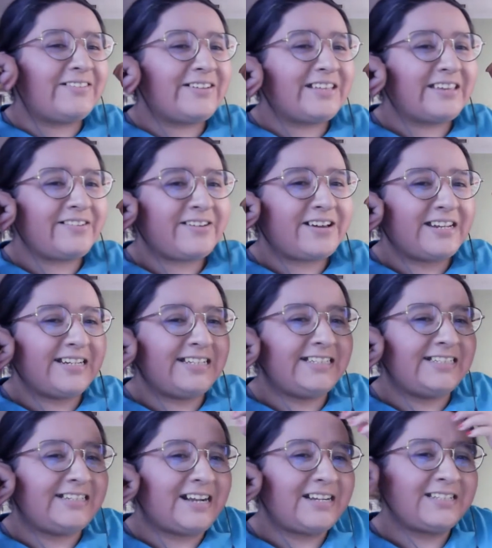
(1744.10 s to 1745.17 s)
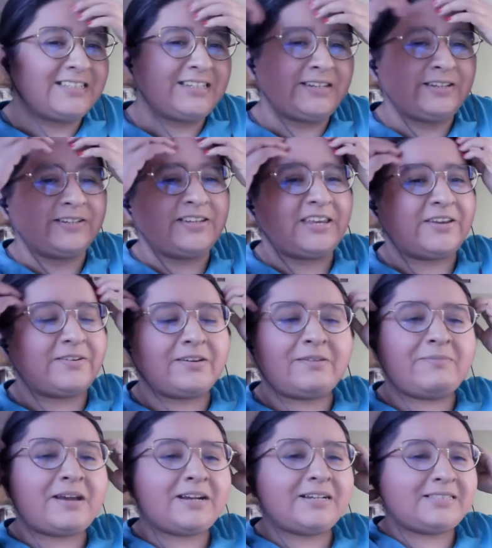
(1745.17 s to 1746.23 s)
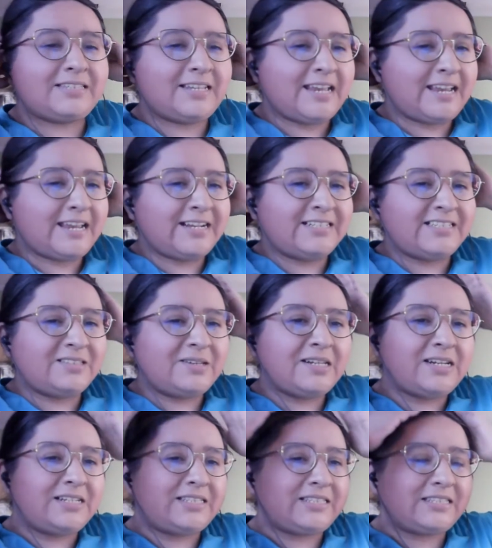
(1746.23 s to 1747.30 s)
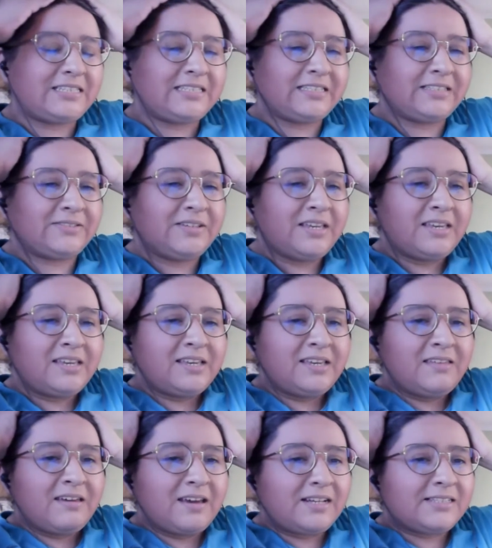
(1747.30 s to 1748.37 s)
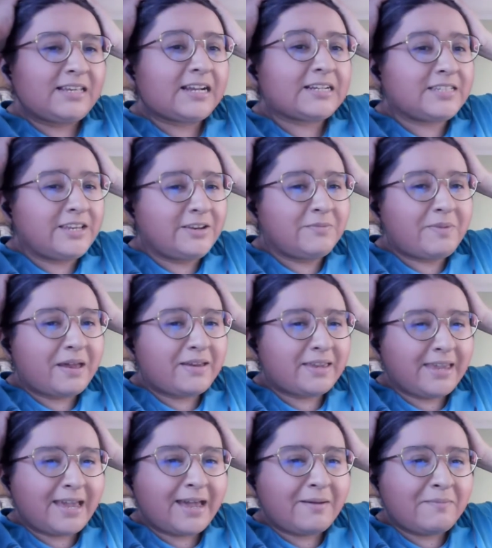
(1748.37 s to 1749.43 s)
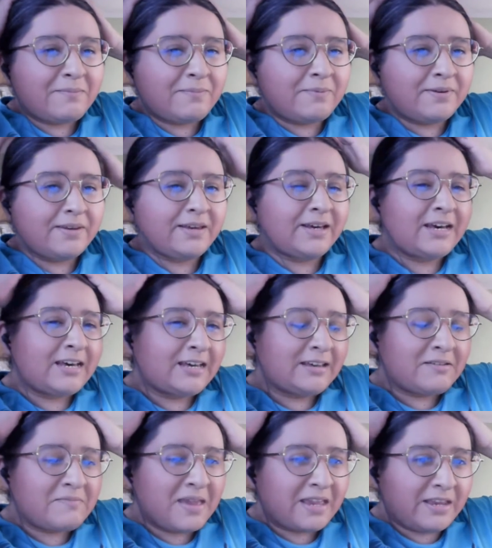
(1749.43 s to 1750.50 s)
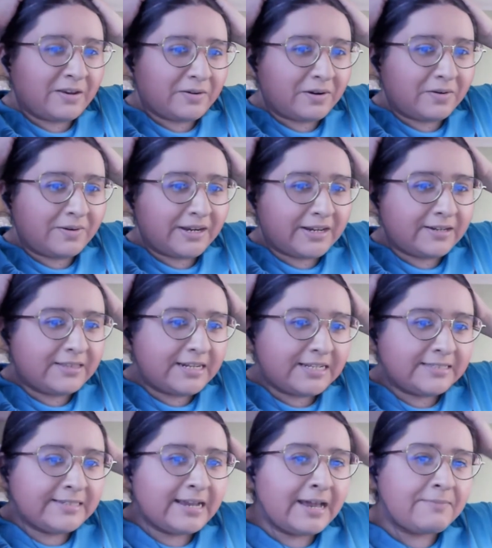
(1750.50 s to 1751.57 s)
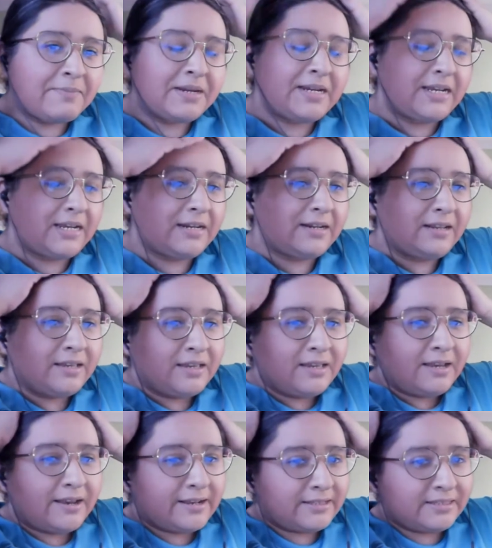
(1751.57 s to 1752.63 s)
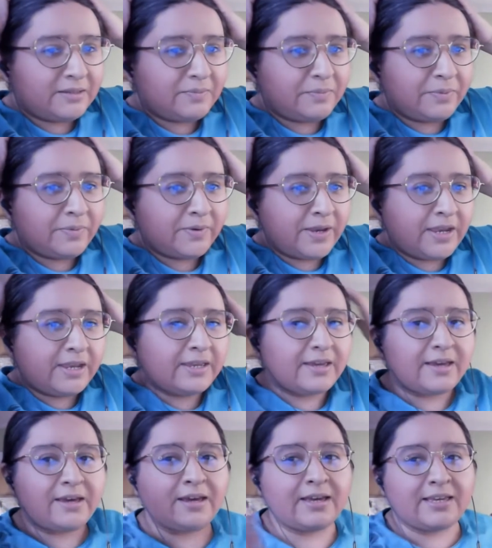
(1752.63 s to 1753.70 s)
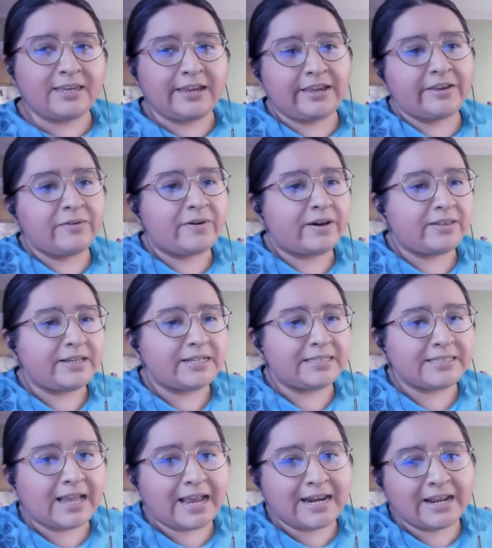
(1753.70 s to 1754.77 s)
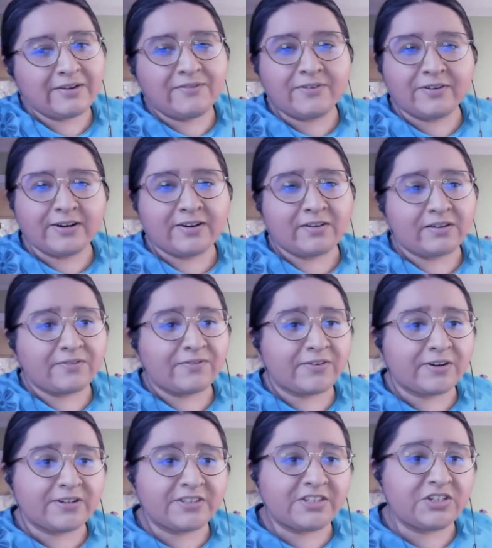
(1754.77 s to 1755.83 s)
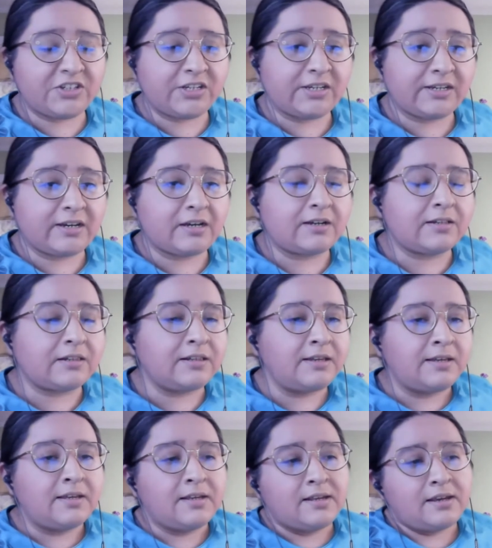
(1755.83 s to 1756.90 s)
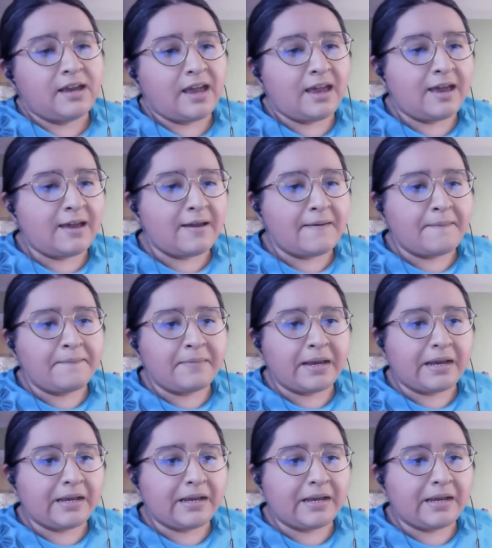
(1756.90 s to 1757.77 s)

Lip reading: really wanted to talk to you about today. I just wanted to talk to you about GAP, make you aware that it's happening. At some point, get you all excited for the first GL, and